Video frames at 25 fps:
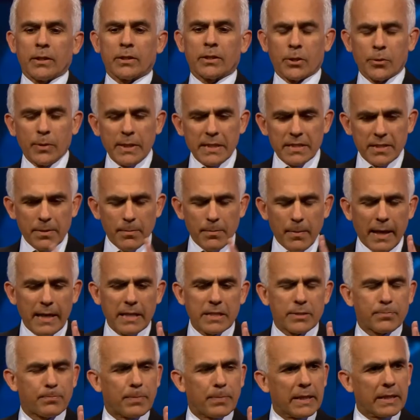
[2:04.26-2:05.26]
Theresa
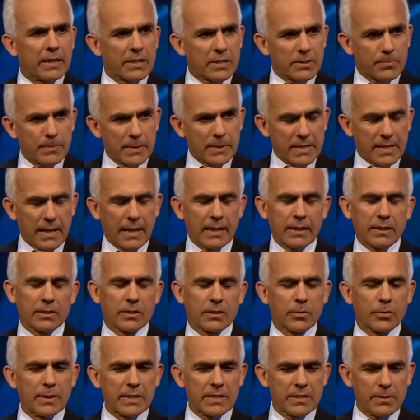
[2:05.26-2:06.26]

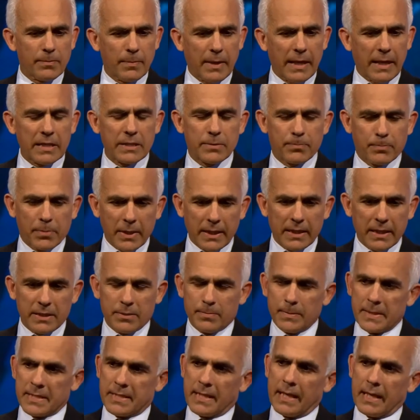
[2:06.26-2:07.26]
May's
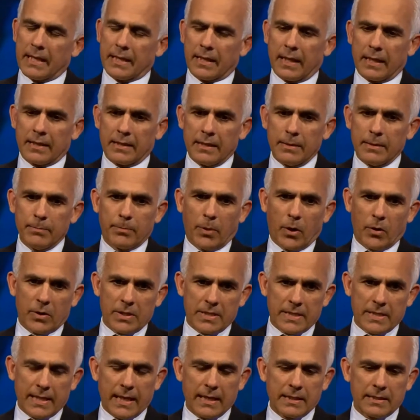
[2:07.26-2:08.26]
biggest mistake, and I think
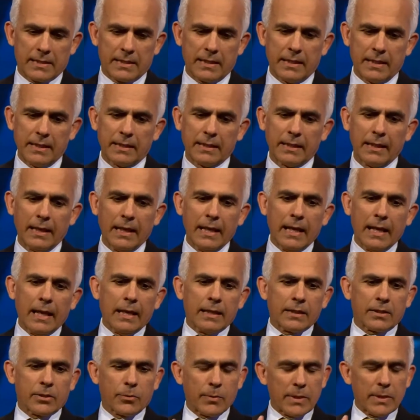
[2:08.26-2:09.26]
Boris gets it,
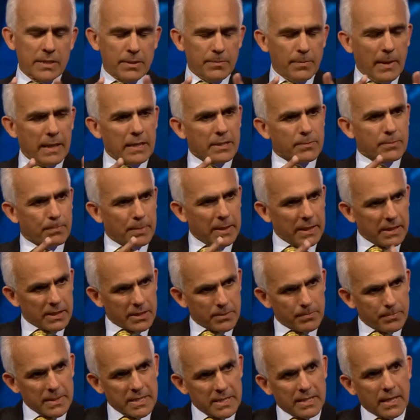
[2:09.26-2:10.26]
Theresa May's
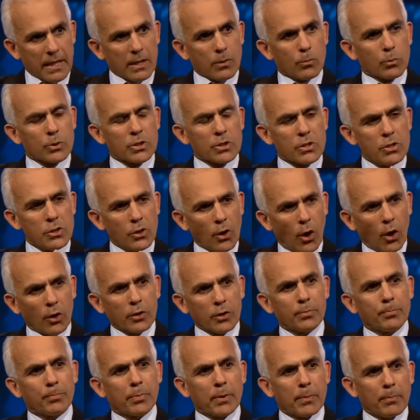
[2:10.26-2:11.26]
biggest mistake was
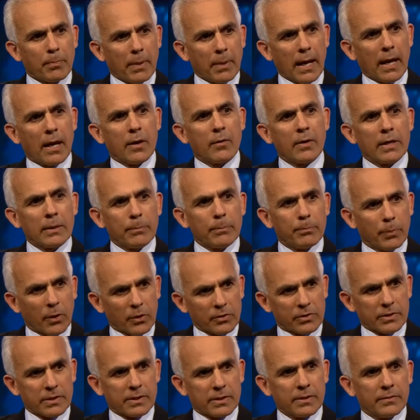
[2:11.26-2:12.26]
not preparing
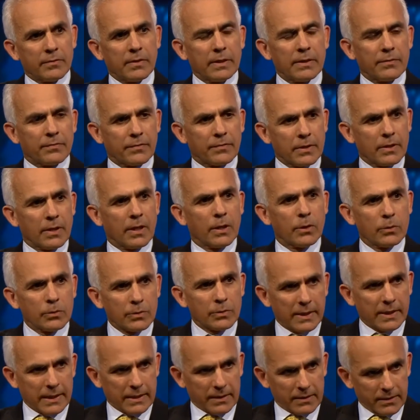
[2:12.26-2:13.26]
positively for no
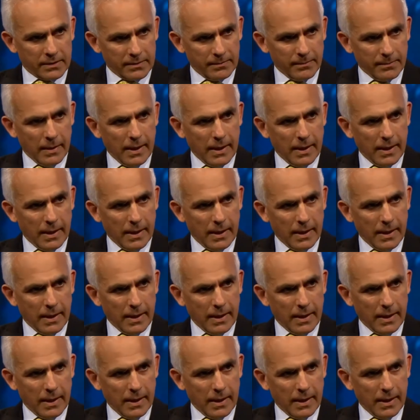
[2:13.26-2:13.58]
deal.